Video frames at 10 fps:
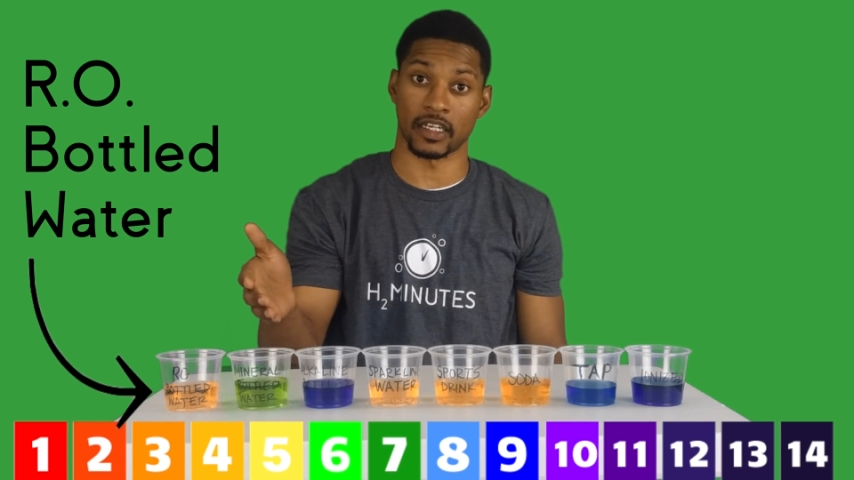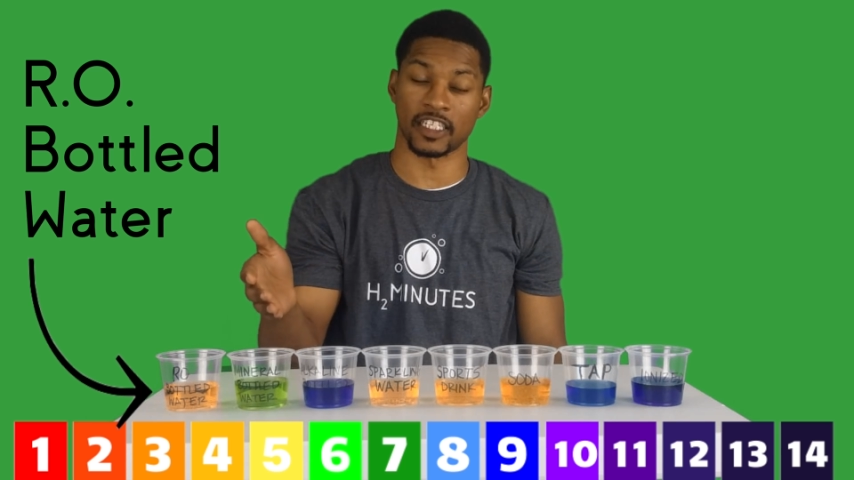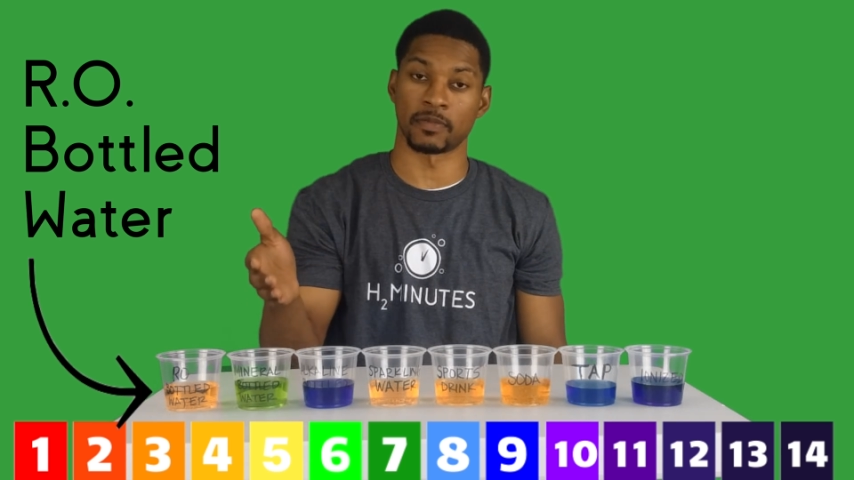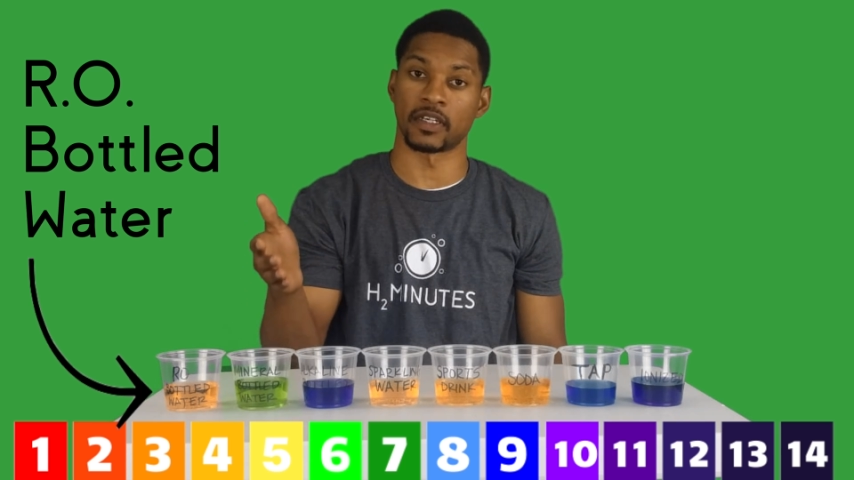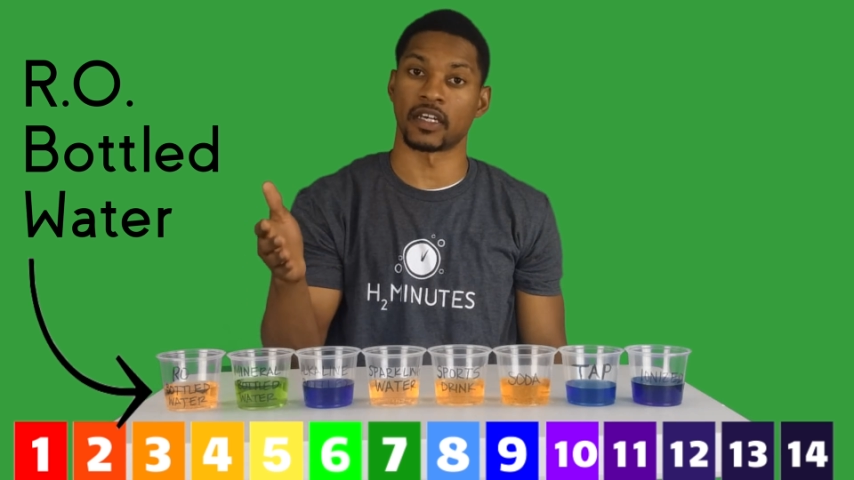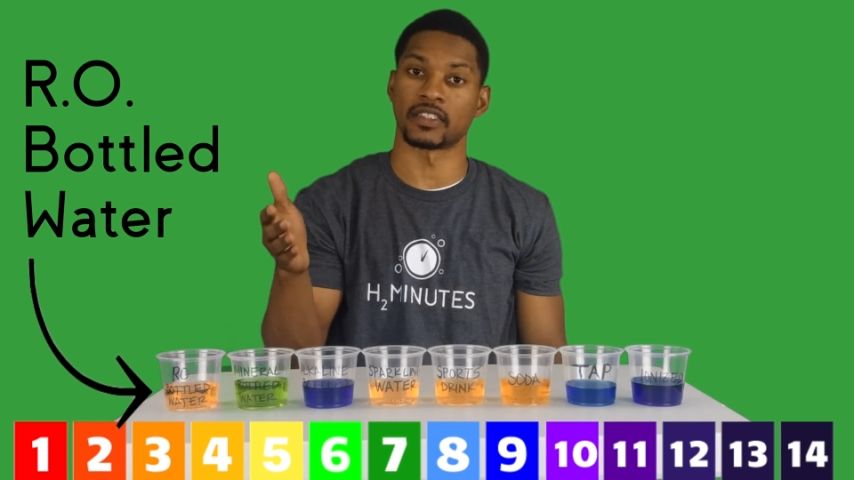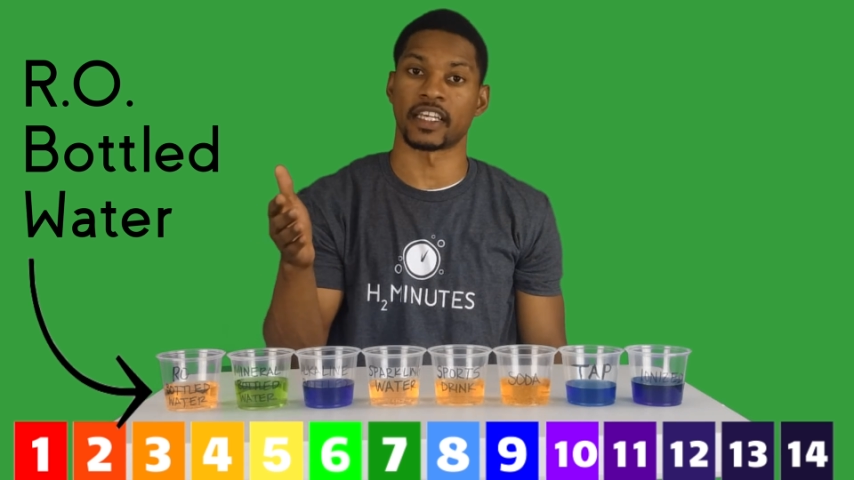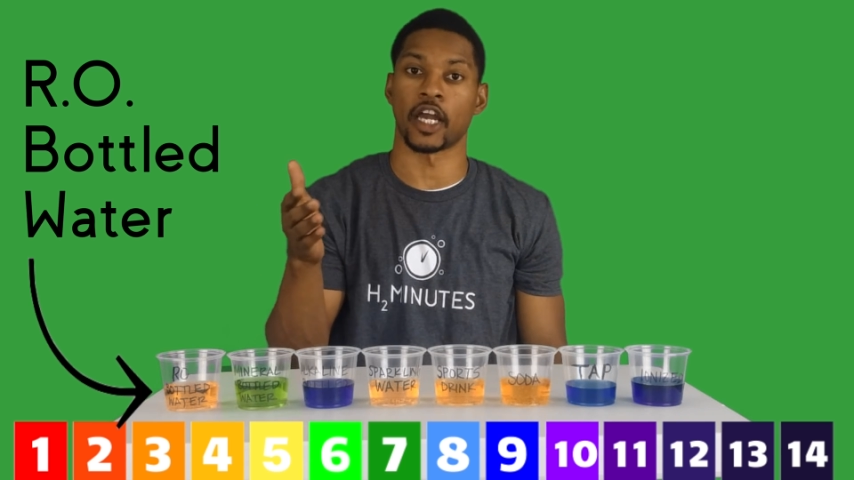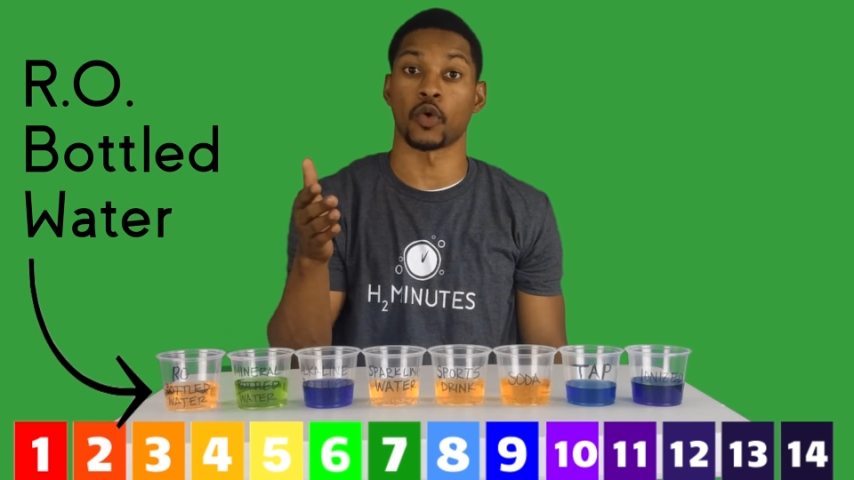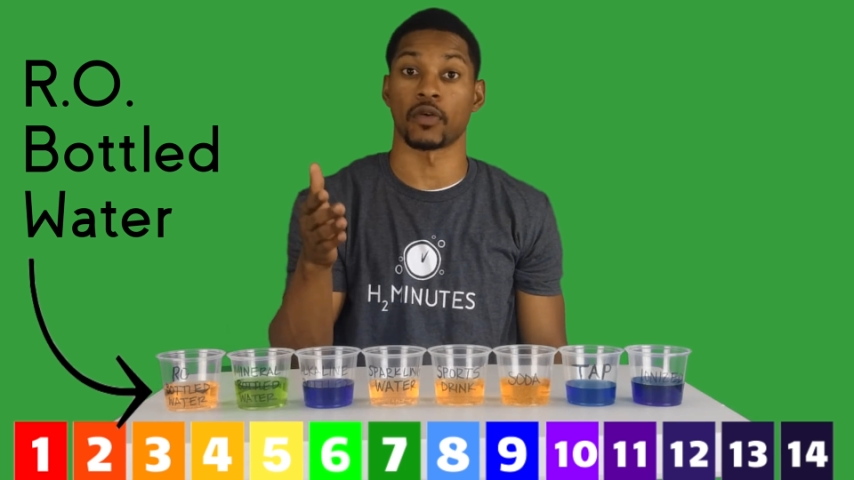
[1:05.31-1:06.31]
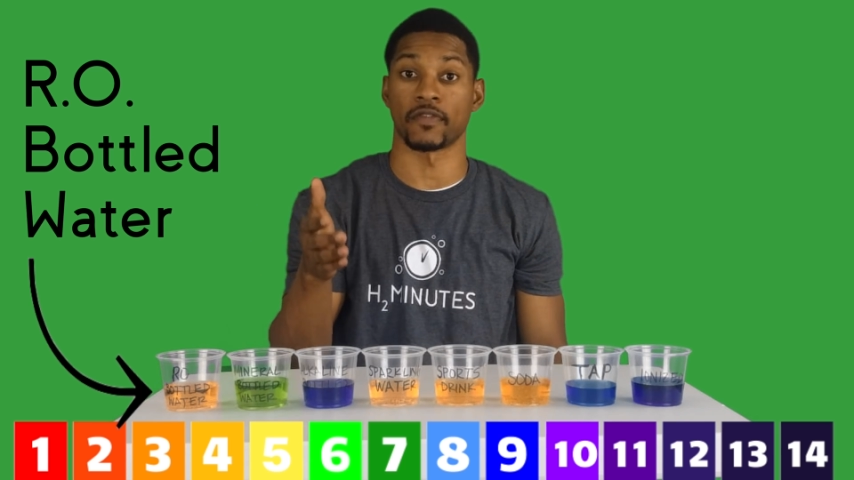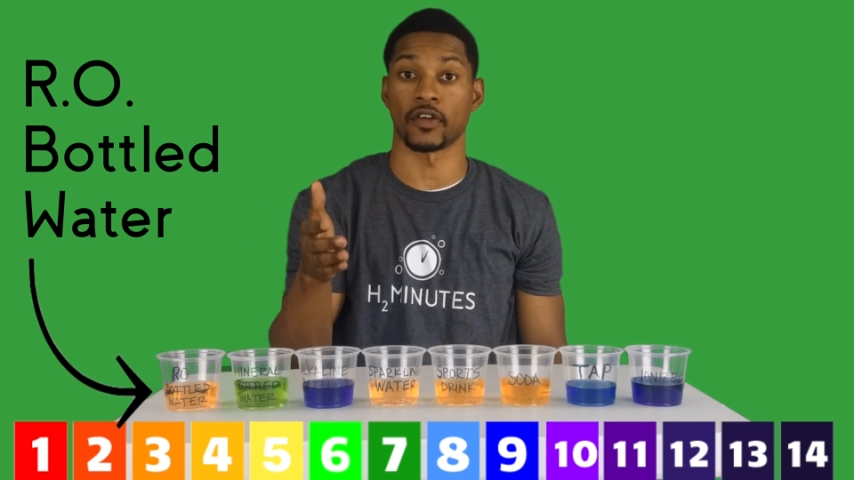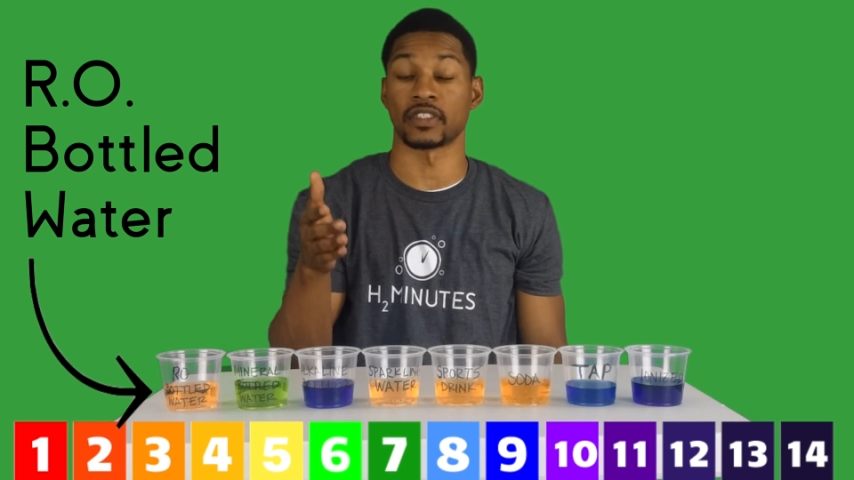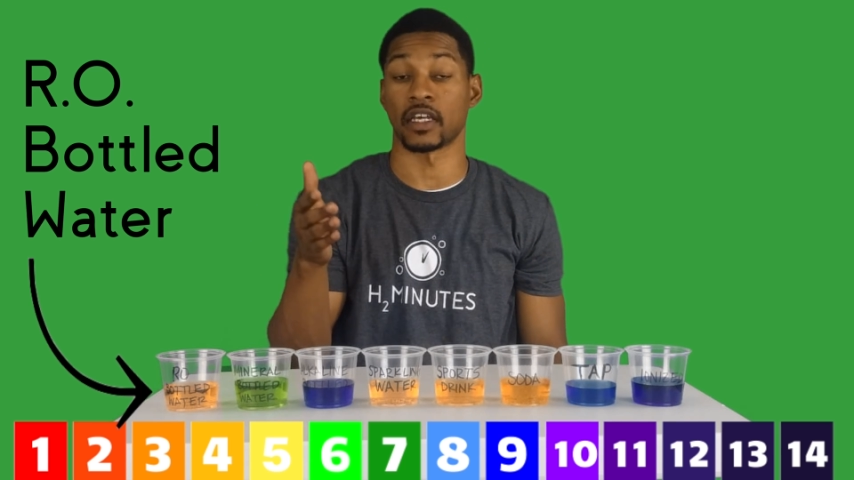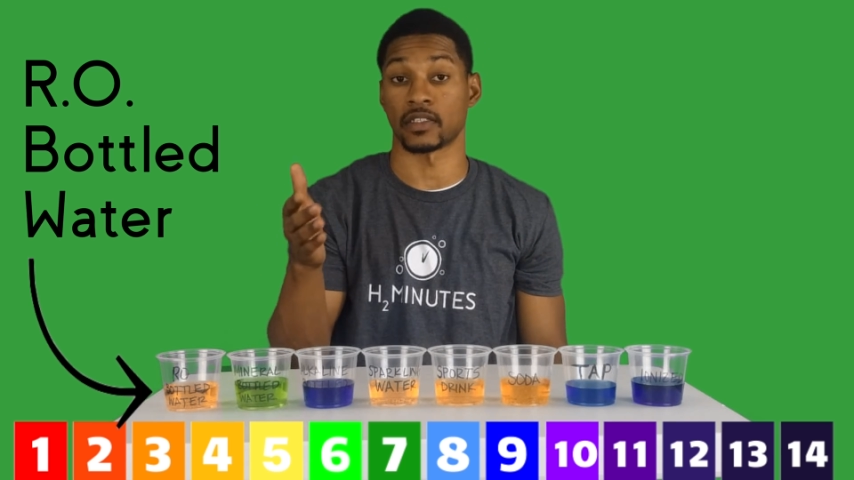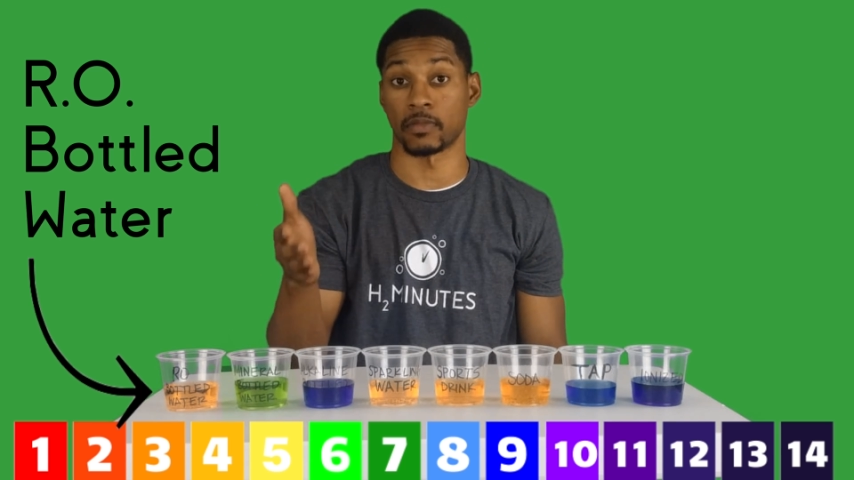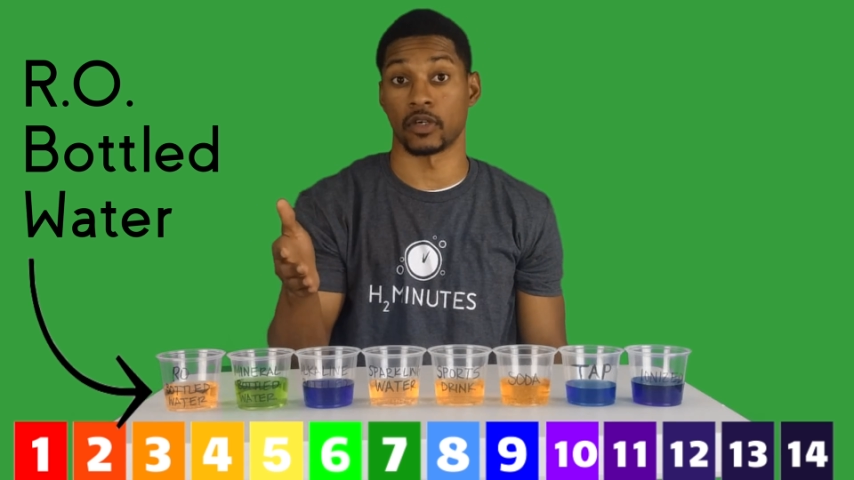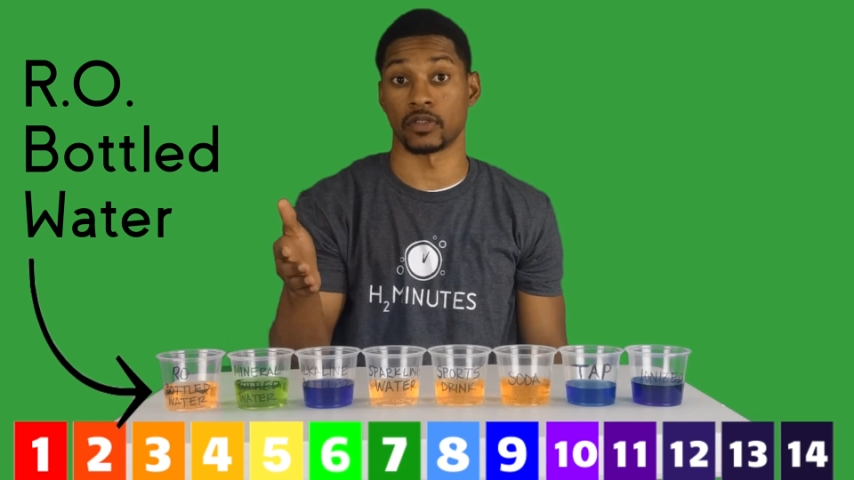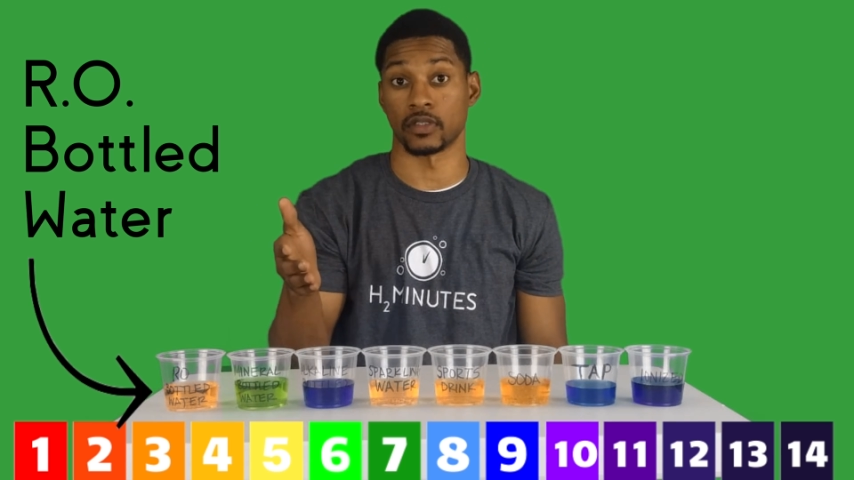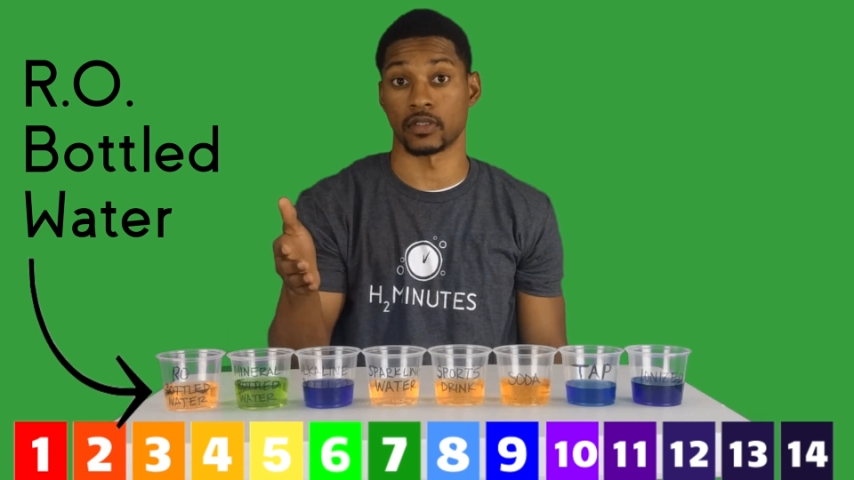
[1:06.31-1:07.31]
is because they are reverse
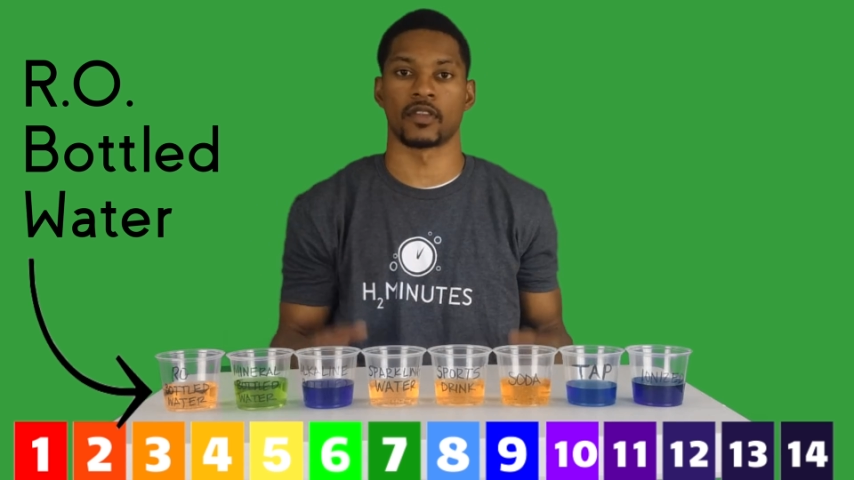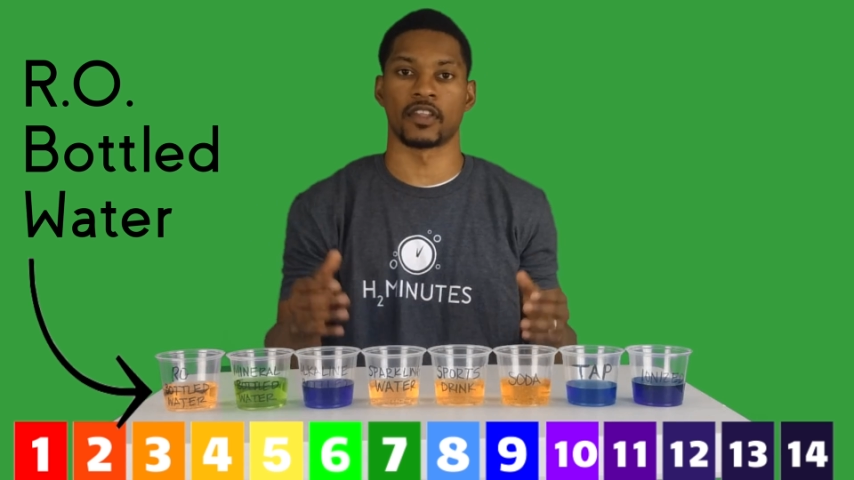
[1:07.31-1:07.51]
osmosis.